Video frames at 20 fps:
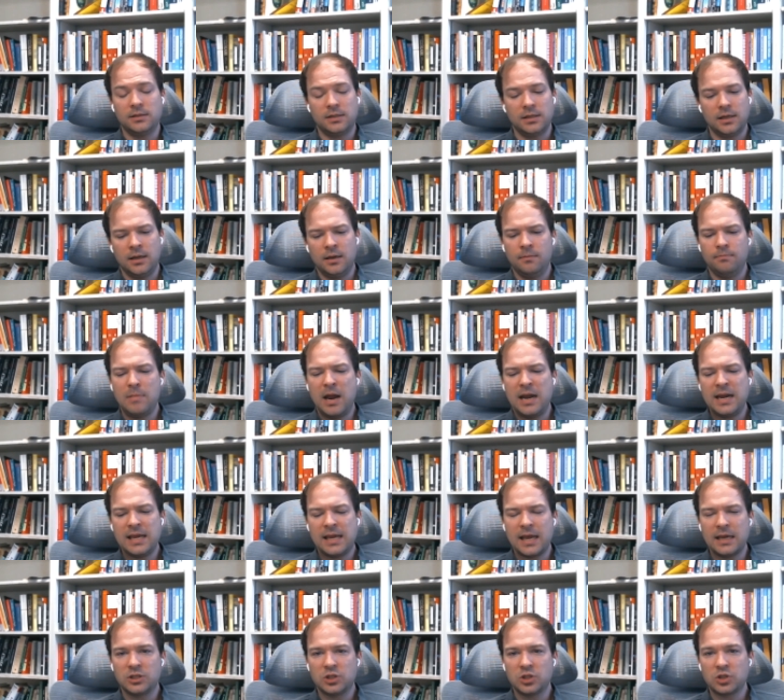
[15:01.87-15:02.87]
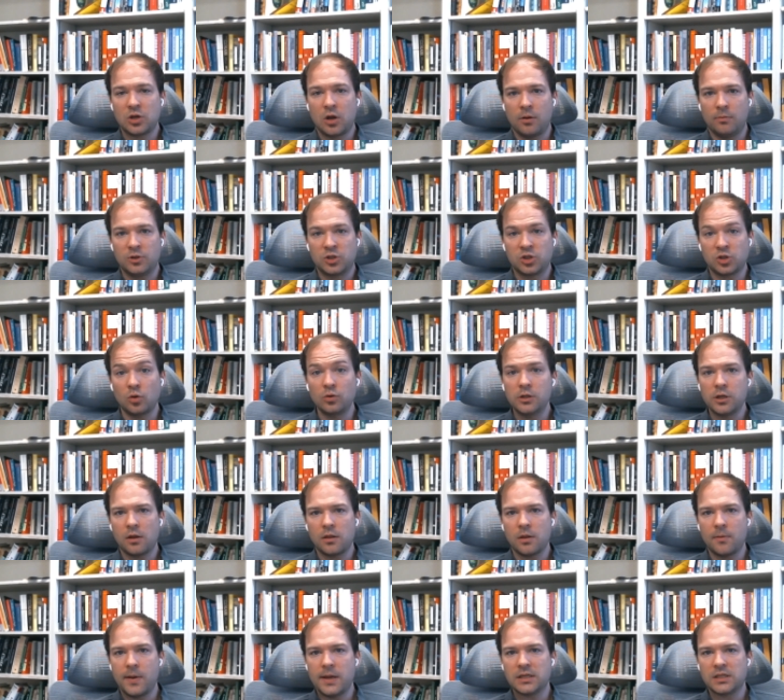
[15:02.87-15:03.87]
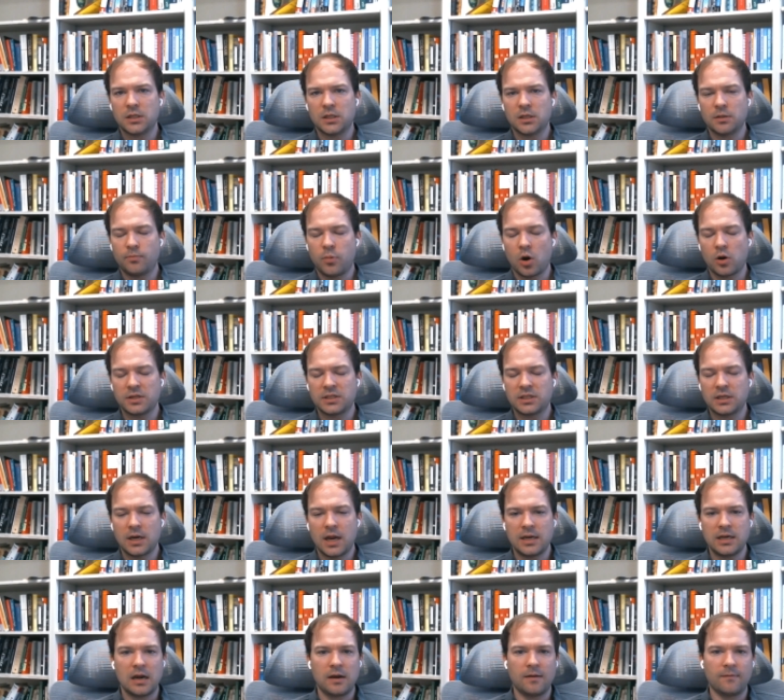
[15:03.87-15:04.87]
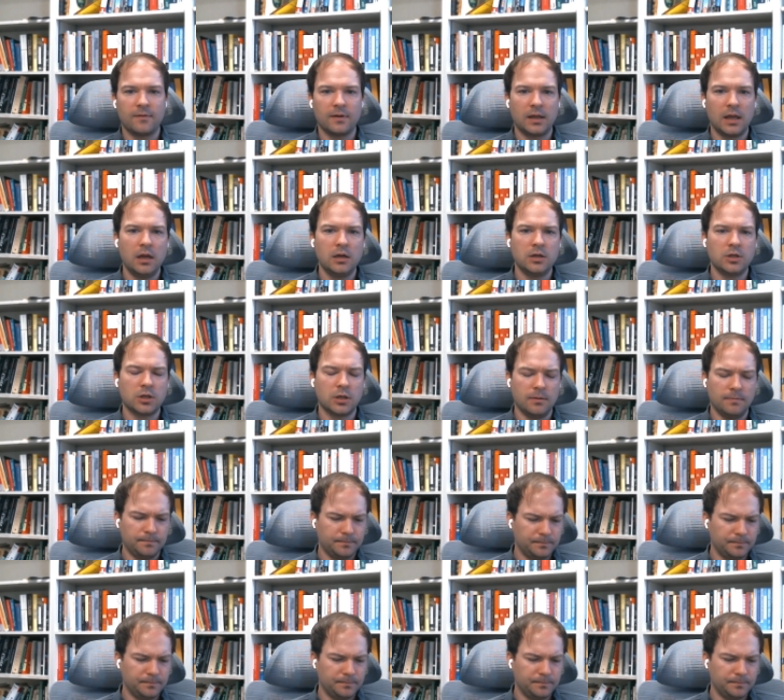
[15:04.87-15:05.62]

in many cases solely on the basis of partisan identification.